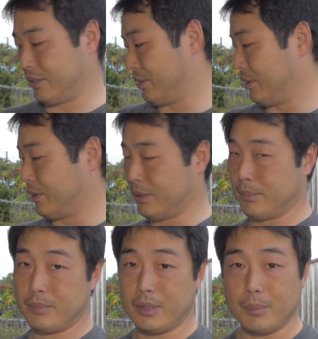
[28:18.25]

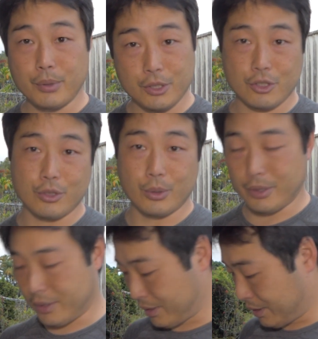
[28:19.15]
So I'm pretty
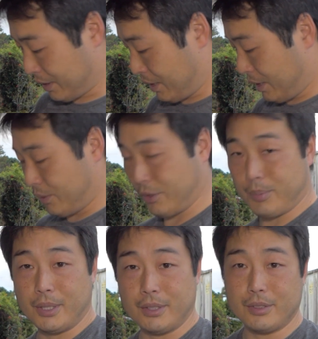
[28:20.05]
sure with
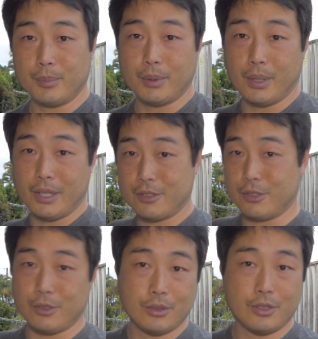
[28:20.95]
my hunting bow I
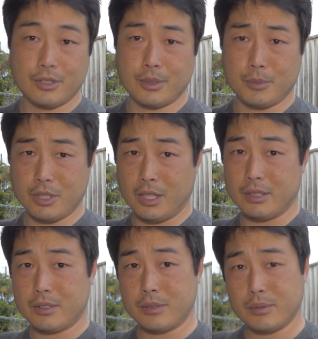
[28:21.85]
executed some
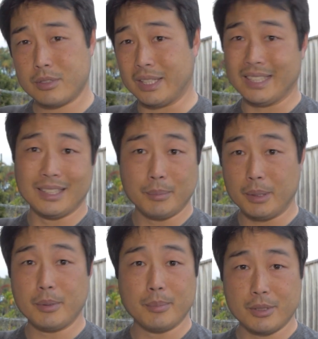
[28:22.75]
shots slightly
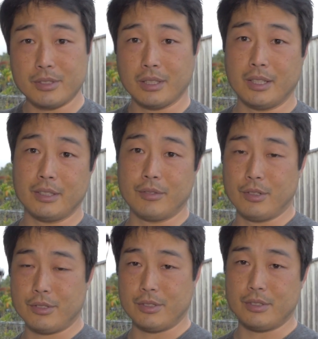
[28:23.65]
maybe misaligned,
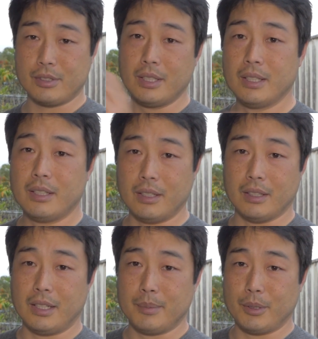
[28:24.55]
versus
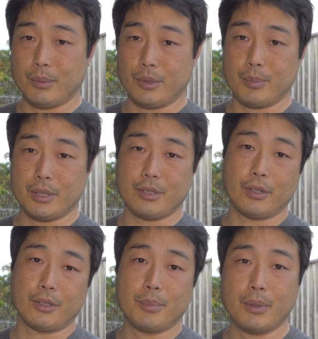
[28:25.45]
alignment with my
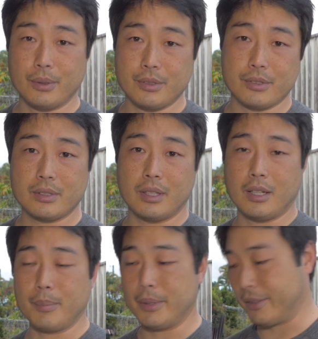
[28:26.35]
target bow is a
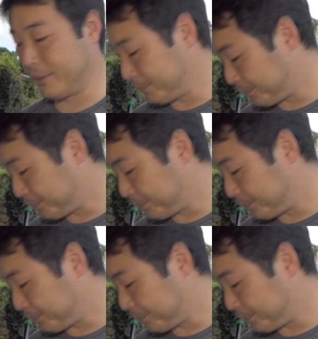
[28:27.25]
lot better.